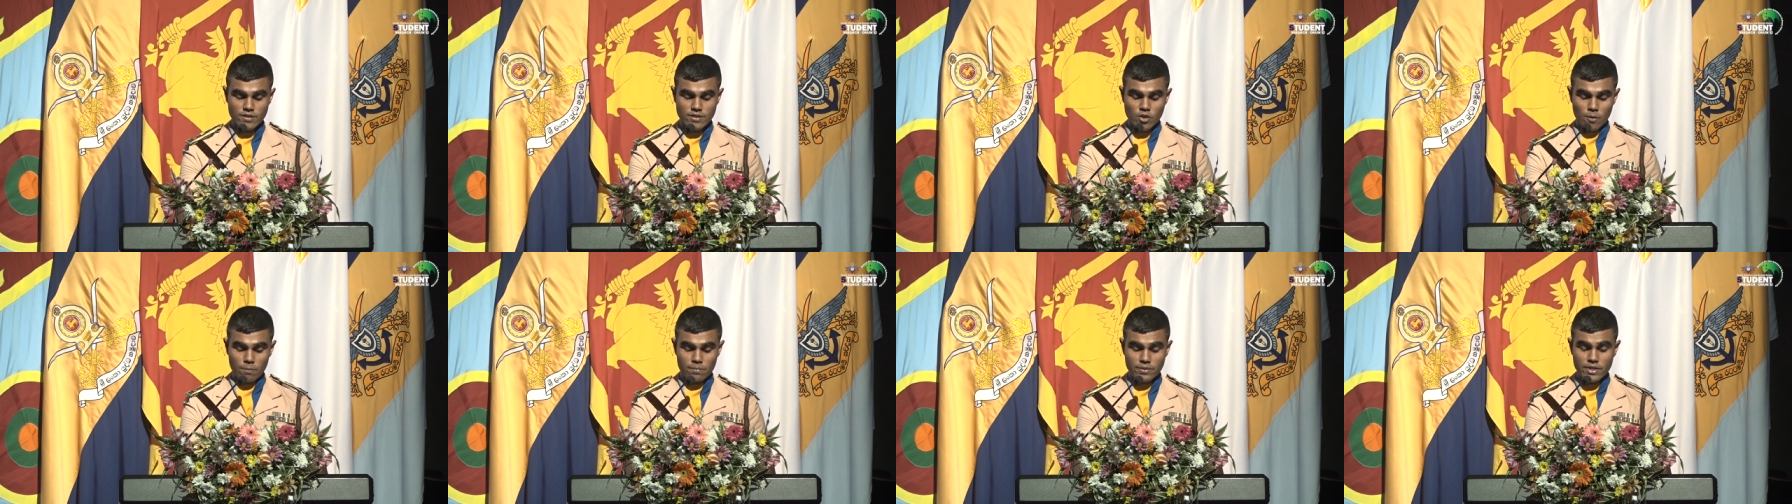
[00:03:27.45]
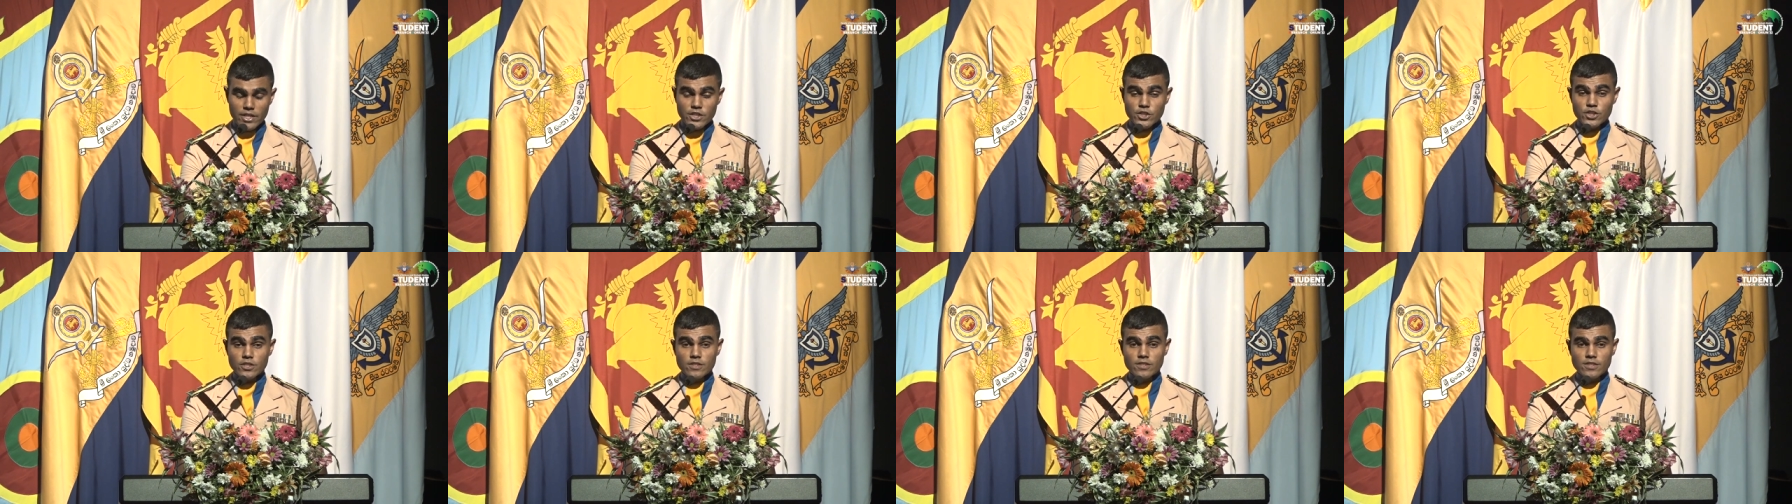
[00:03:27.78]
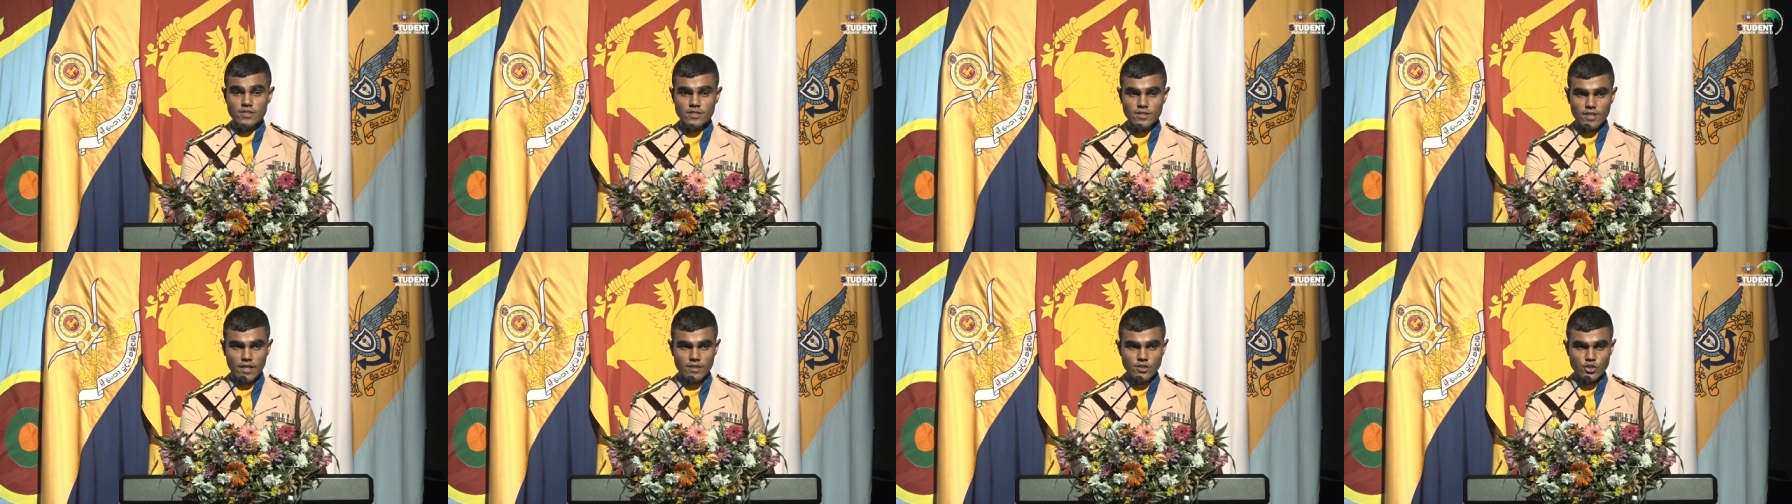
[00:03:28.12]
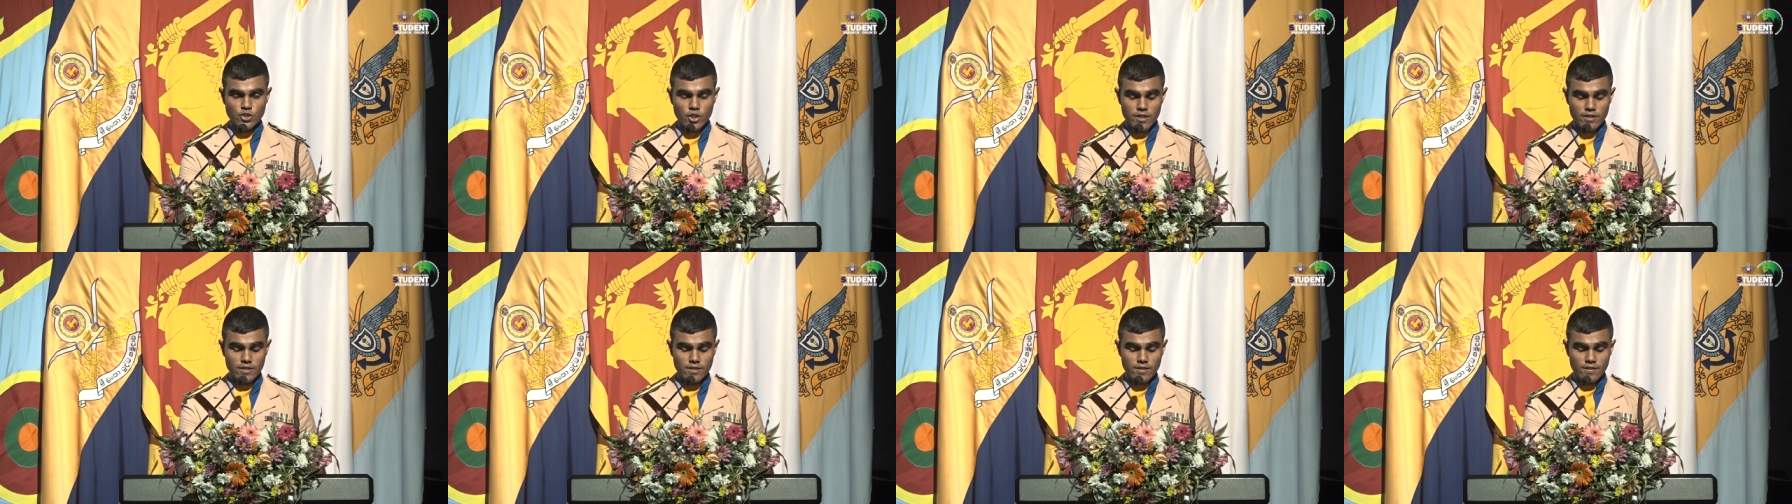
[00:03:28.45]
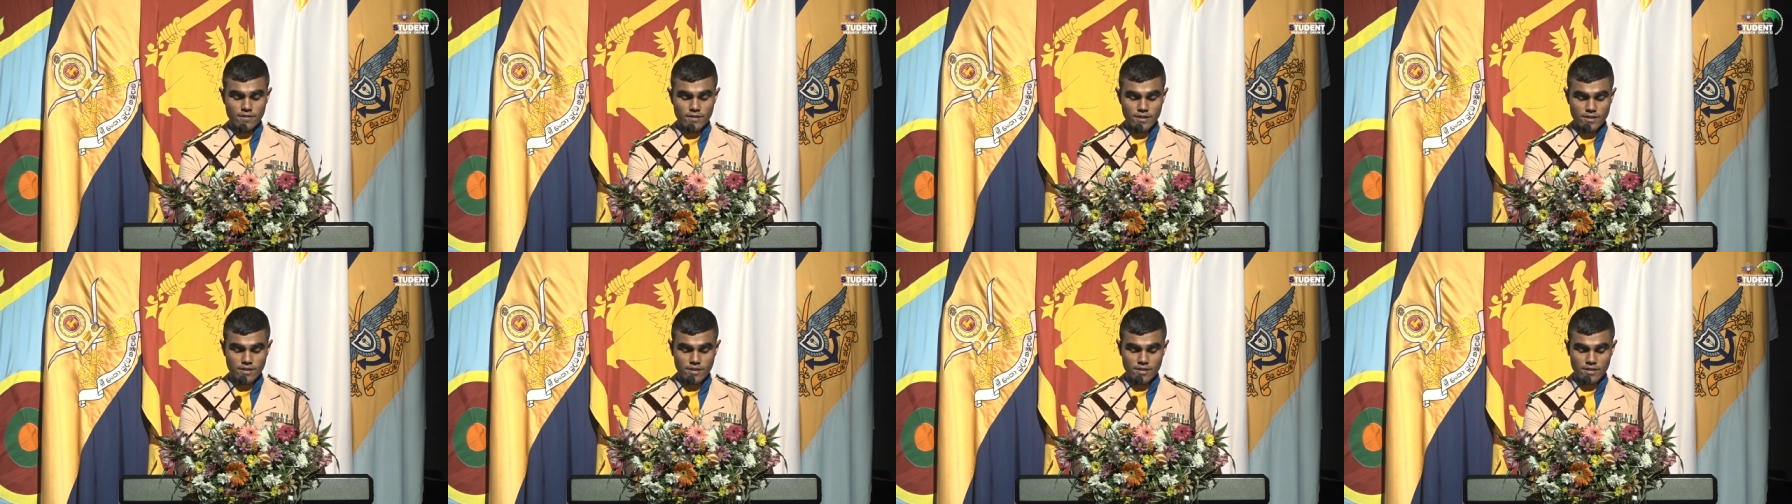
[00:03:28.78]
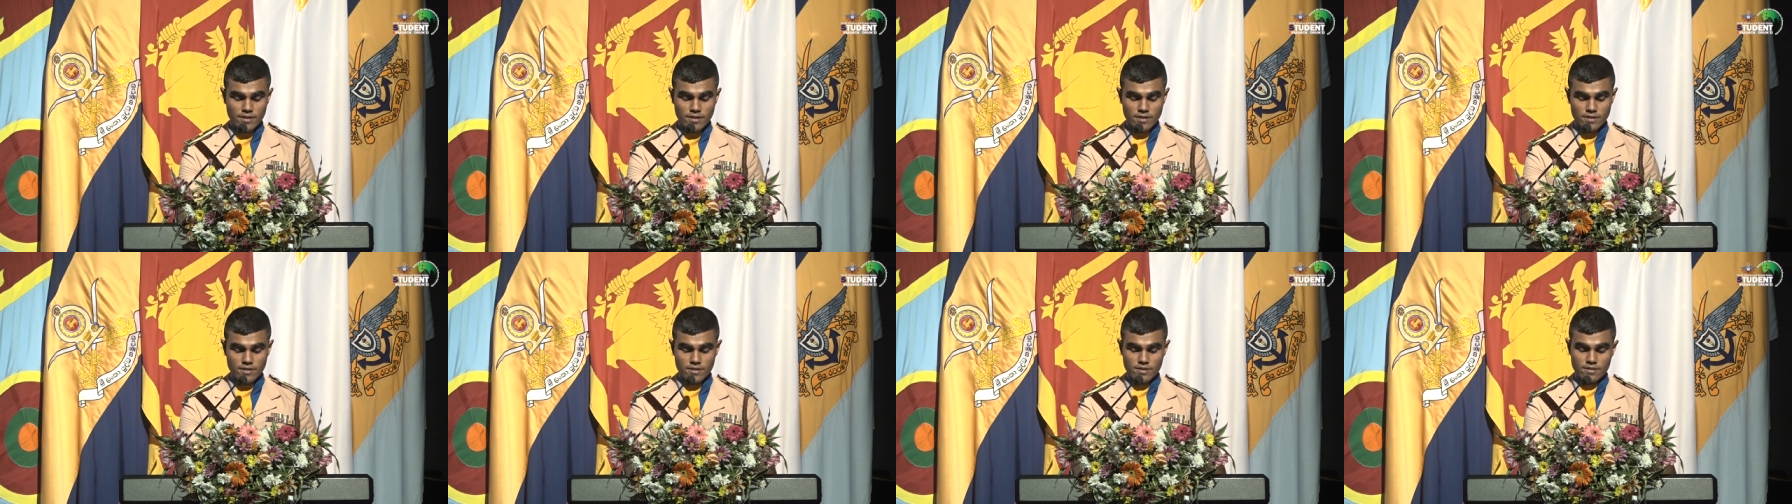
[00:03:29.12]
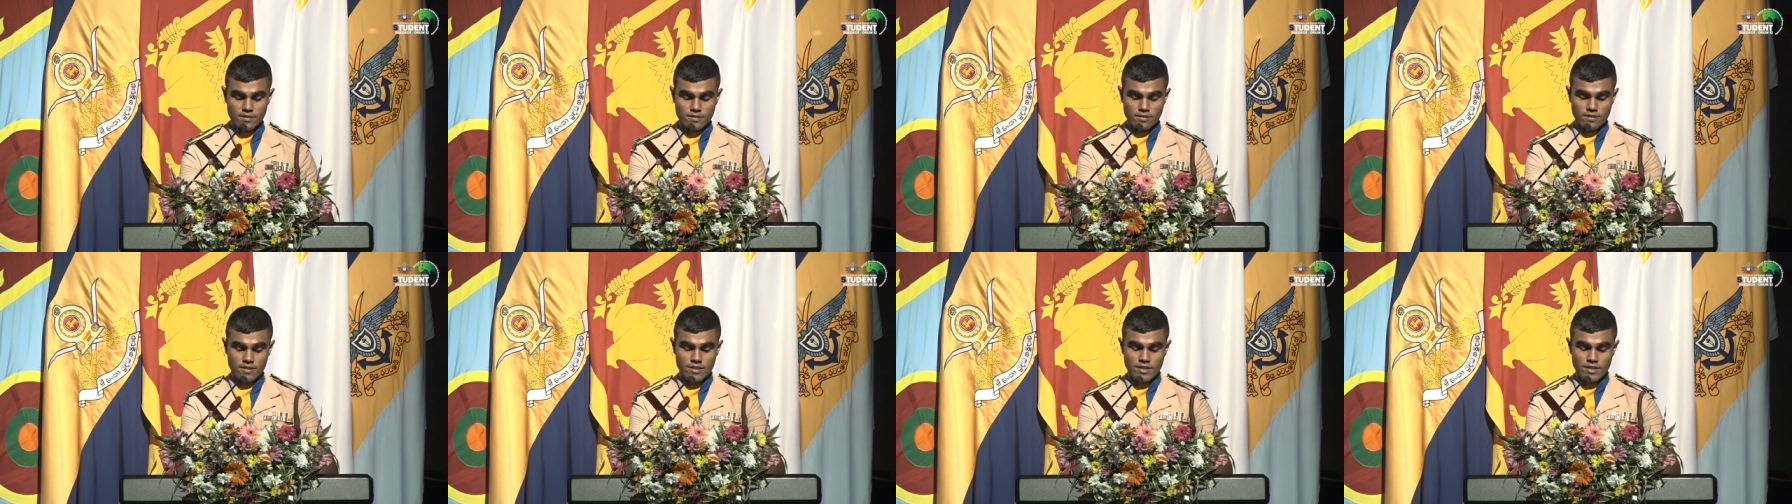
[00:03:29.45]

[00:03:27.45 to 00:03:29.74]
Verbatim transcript: in the Operation Sath Jaya III.